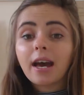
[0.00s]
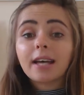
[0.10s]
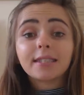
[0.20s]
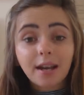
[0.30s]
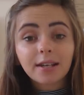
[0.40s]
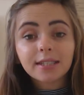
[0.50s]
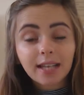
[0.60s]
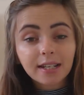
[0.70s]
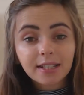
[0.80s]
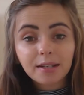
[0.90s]
as young as
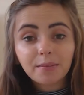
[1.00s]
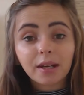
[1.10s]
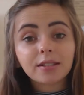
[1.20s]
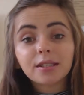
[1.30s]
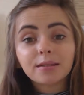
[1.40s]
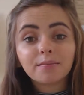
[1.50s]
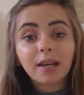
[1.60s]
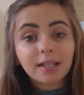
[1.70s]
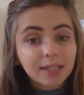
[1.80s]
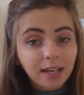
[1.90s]
I did because it
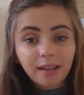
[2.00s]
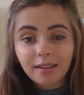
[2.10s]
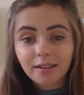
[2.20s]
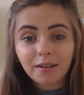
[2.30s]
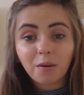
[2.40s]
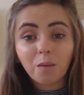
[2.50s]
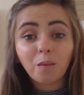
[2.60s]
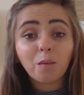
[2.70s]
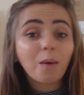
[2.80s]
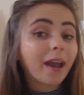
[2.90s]
makes it
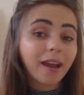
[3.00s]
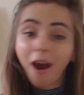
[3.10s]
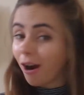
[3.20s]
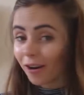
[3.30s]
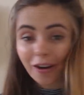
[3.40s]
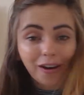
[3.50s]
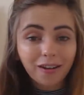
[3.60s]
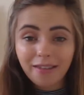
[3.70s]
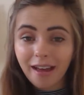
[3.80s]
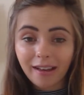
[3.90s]
way
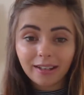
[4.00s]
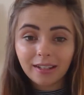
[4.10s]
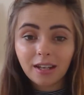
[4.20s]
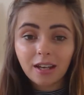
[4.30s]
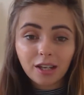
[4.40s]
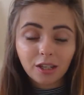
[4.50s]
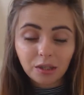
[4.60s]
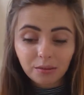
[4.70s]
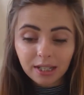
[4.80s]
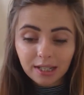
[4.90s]
harder than
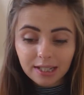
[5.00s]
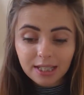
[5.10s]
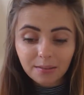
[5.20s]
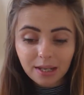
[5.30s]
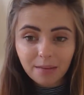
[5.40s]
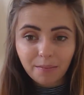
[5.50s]
you need it to be.